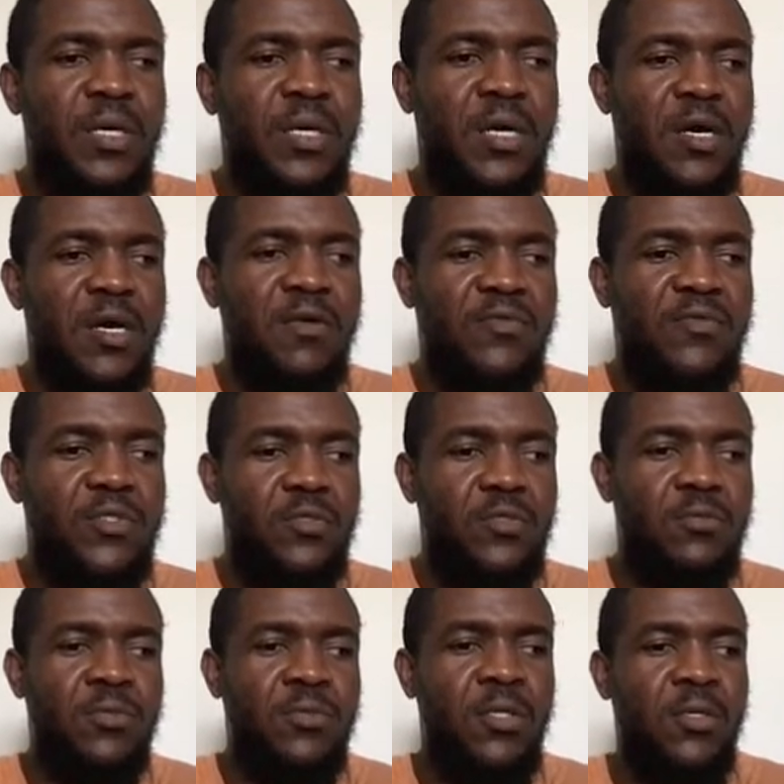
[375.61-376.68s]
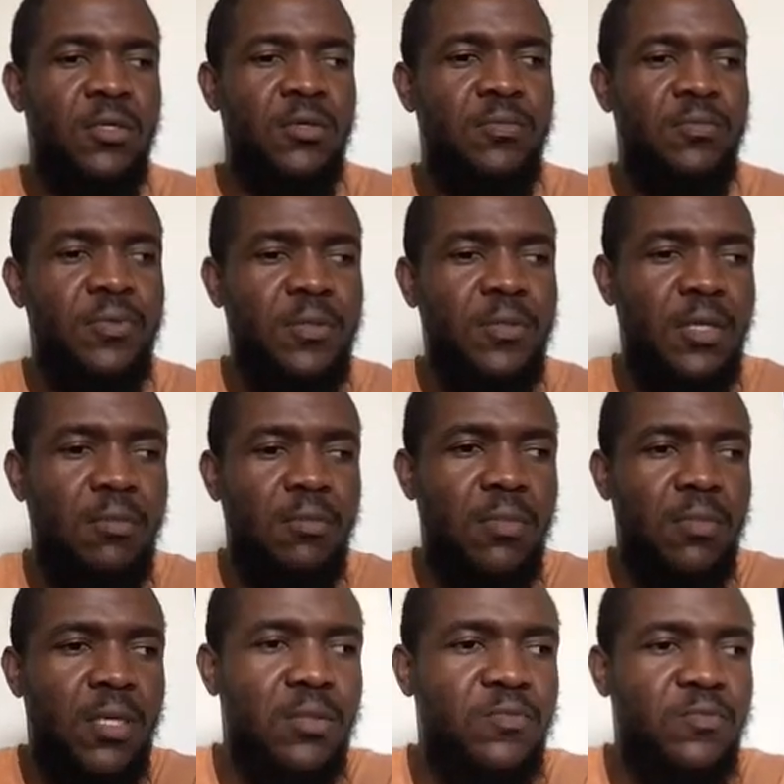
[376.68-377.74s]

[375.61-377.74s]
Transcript: have some help about.